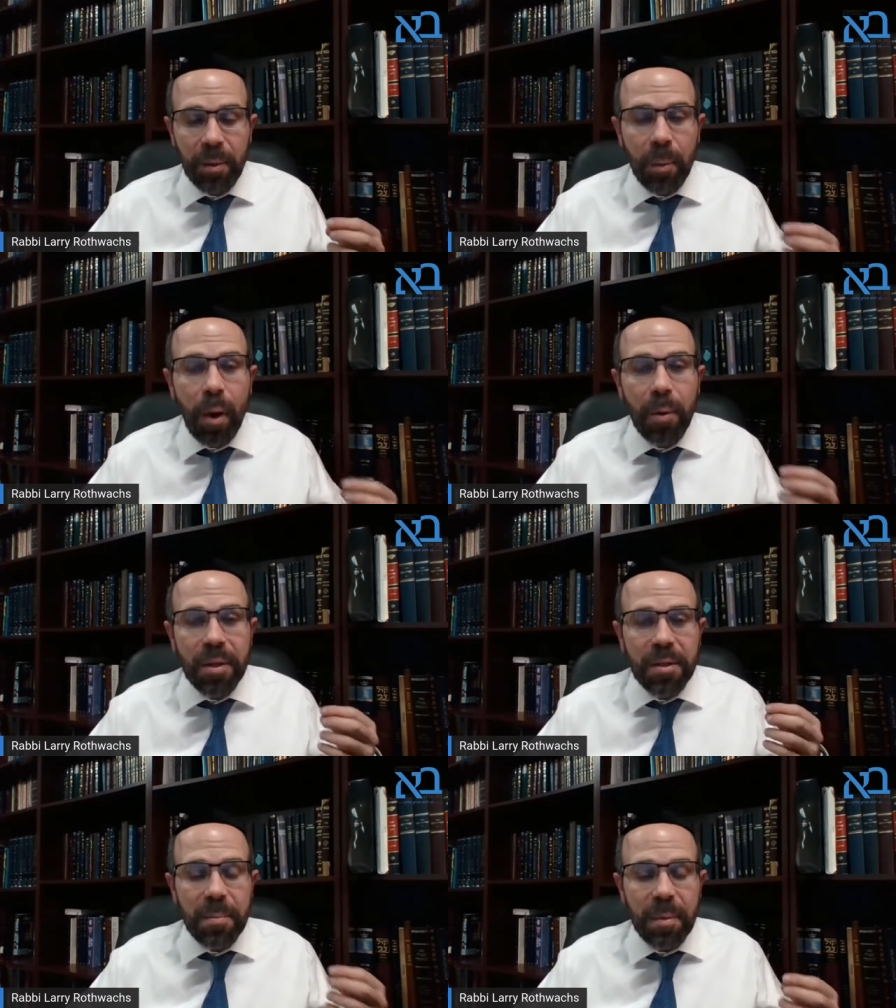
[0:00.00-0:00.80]
Woe
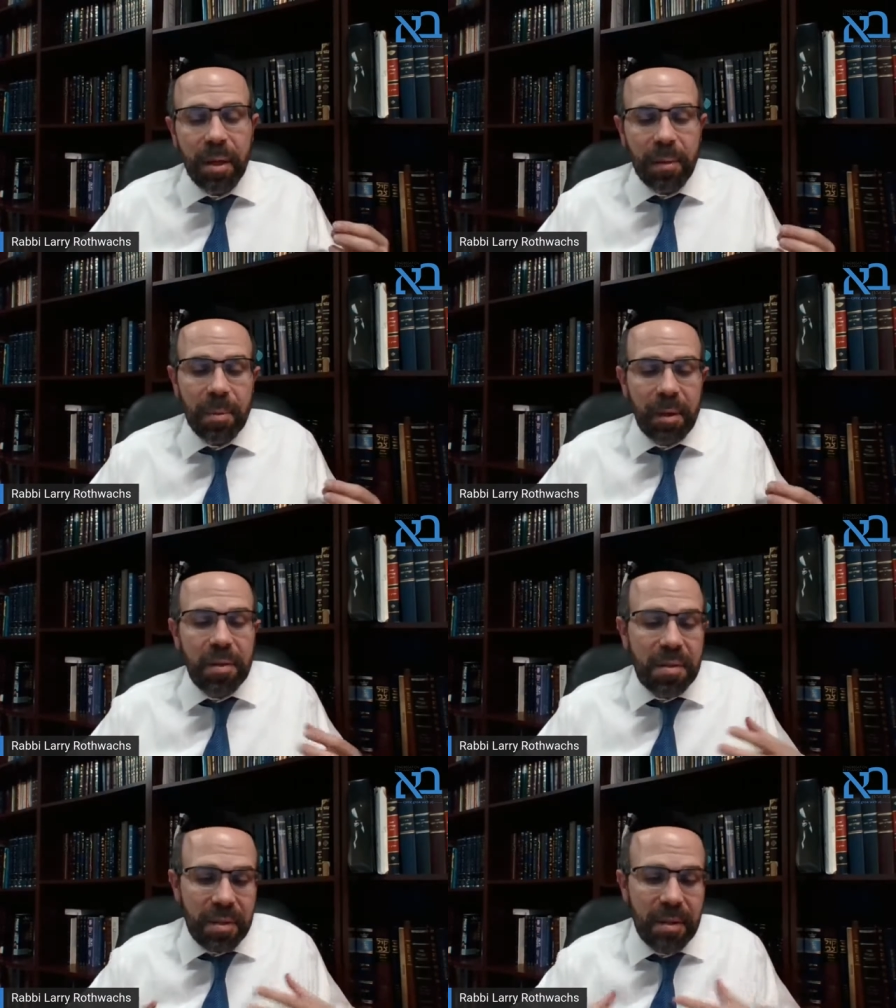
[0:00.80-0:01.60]
is to me,
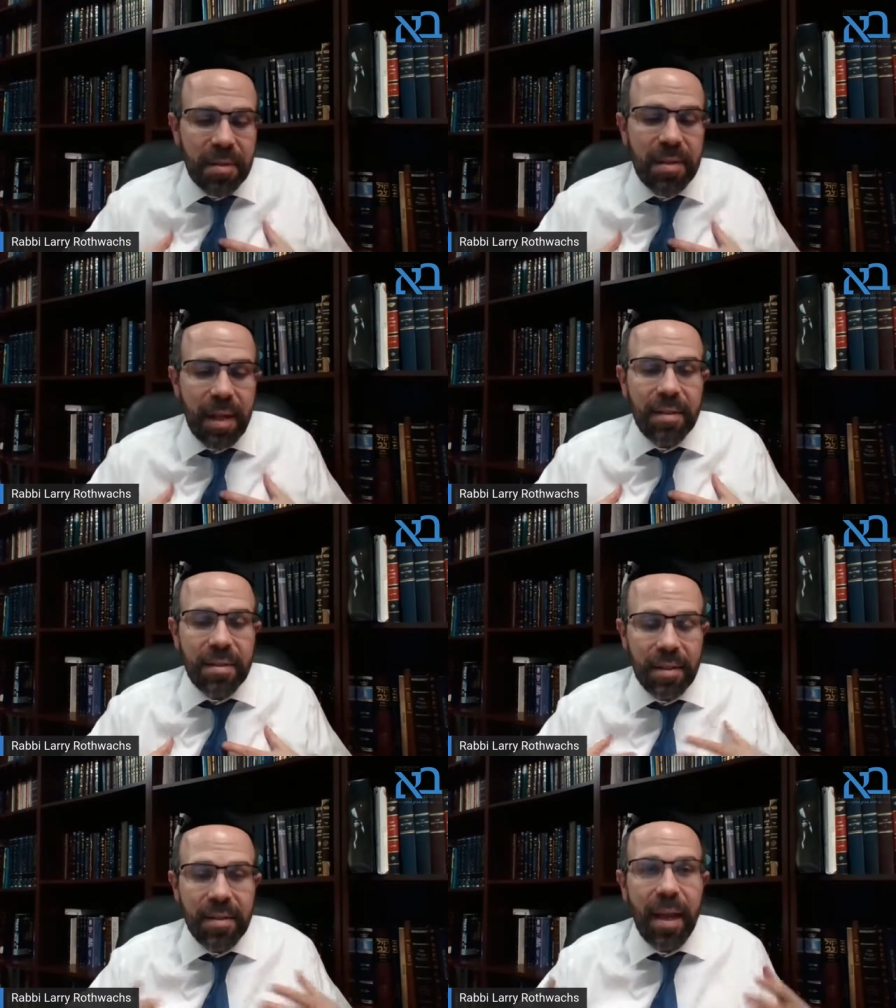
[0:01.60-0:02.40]
because this
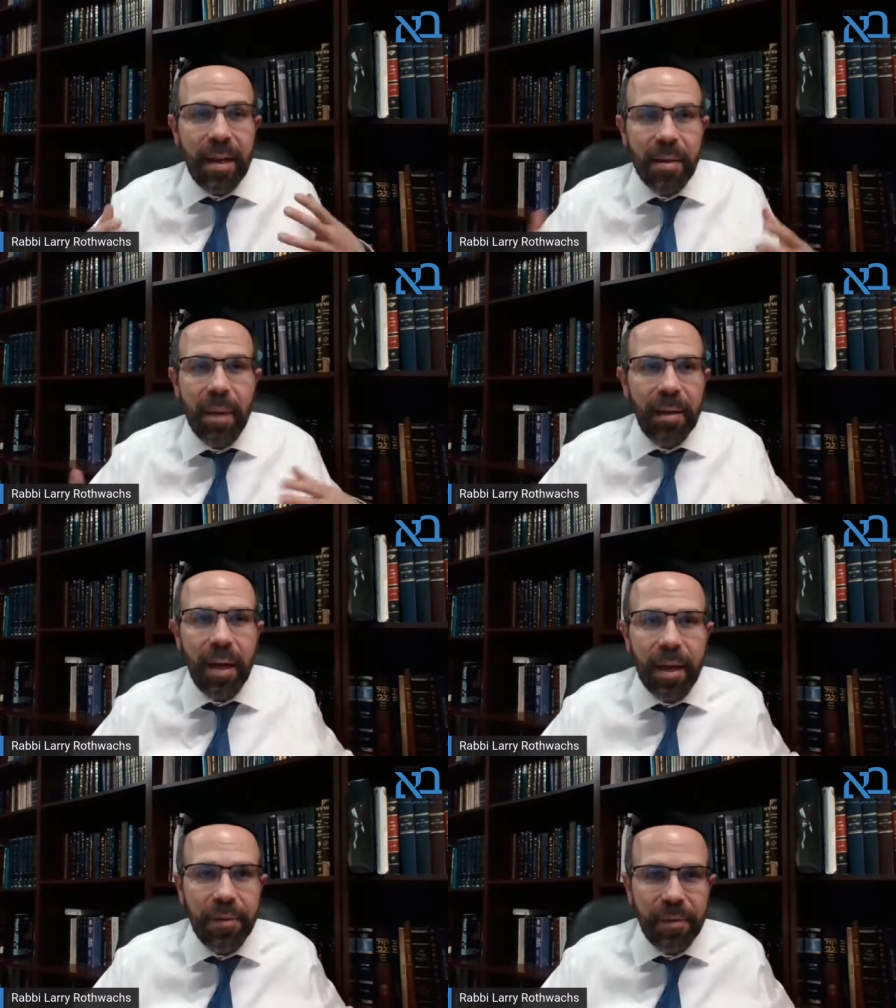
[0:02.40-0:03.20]
has taken my
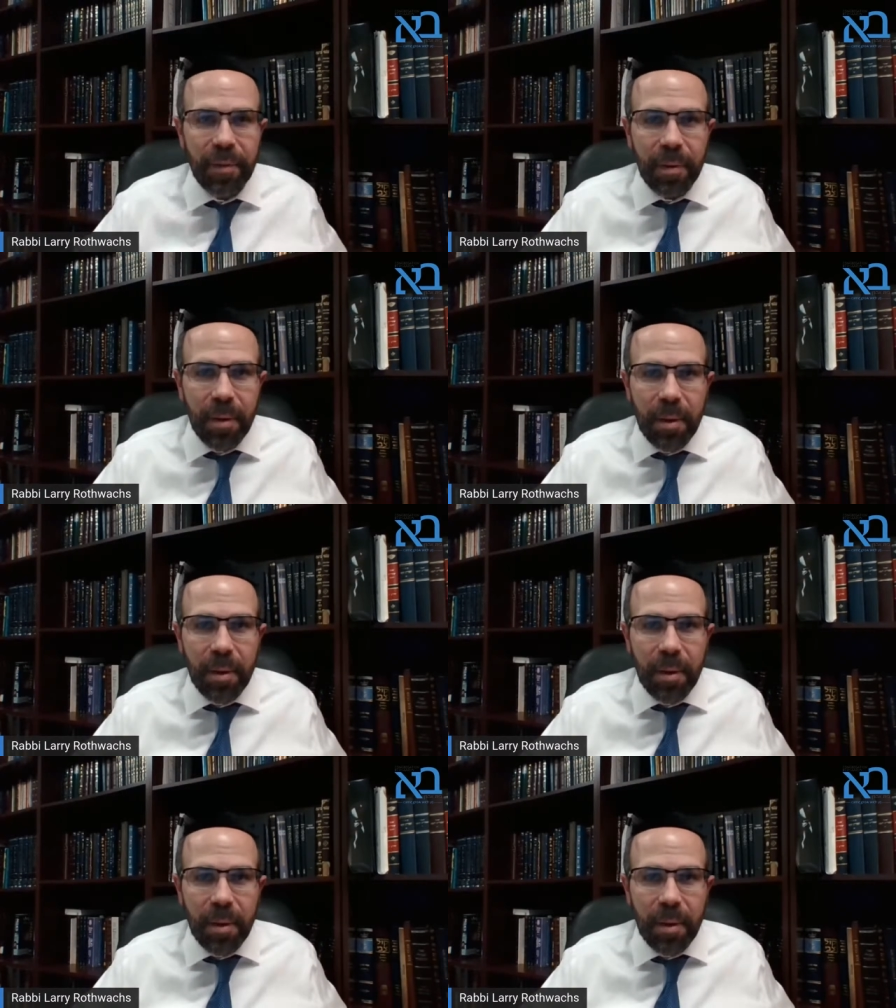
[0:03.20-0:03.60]
life.